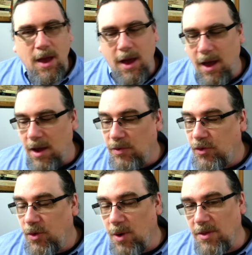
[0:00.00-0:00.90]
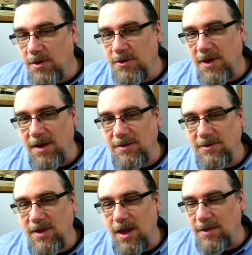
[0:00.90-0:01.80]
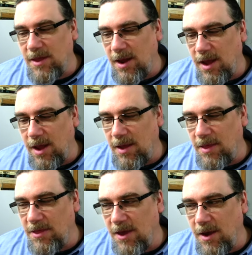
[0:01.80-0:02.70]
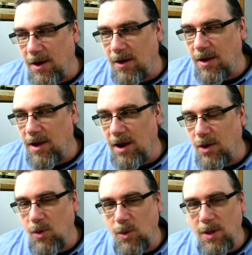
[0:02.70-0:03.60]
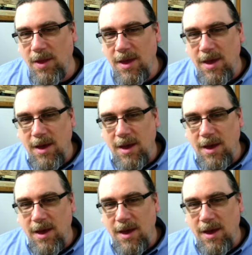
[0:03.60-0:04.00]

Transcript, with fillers: Uh, two other things that, that I, I think are kind of cool.